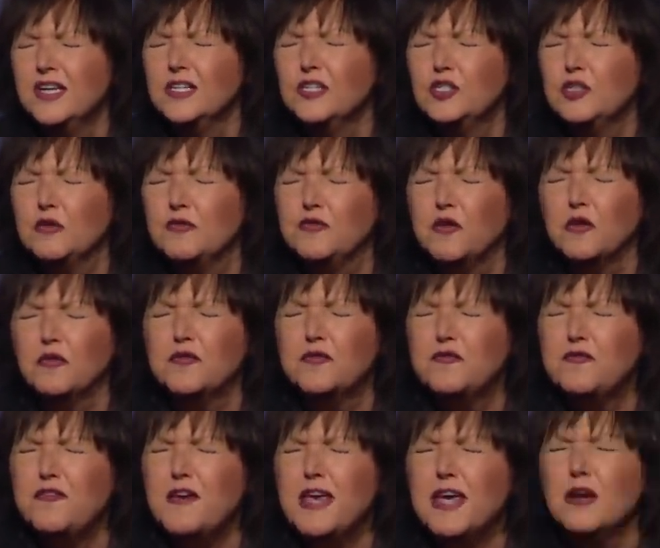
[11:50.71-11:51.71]
to
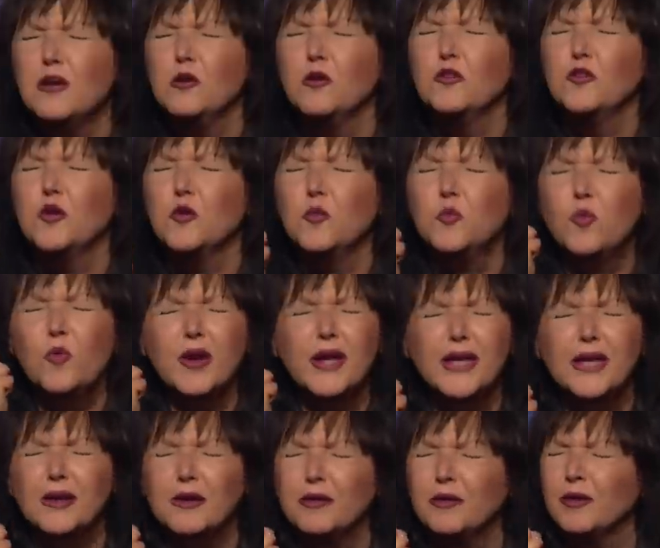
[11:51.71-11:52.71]
fulfill the
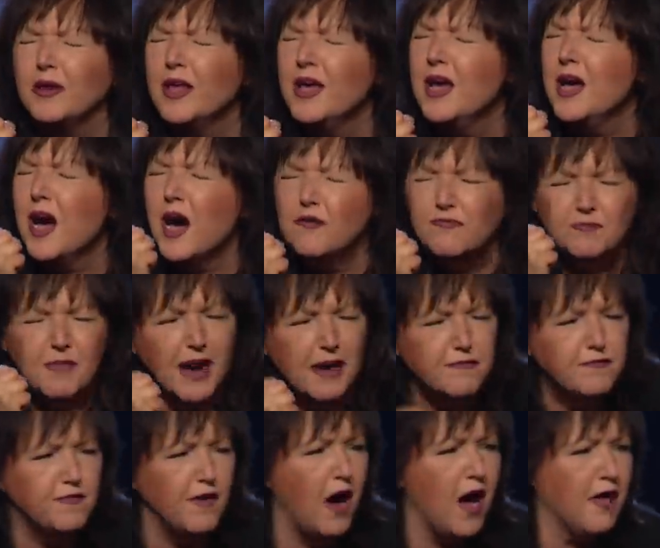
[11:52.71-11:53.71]
will of my
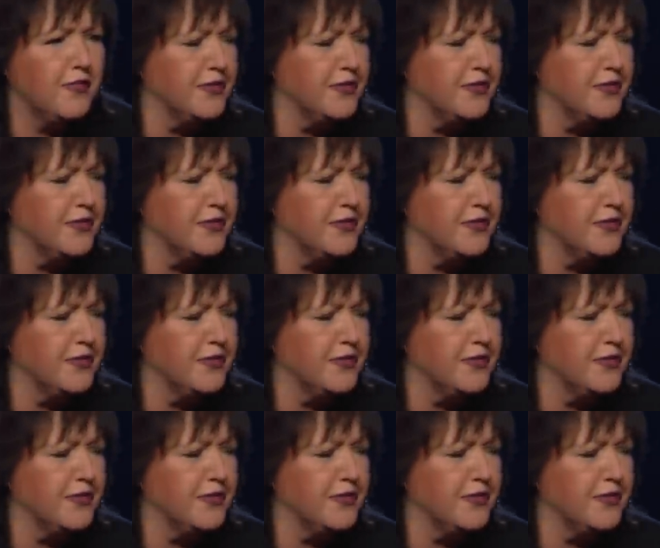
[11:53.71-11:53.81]
Father.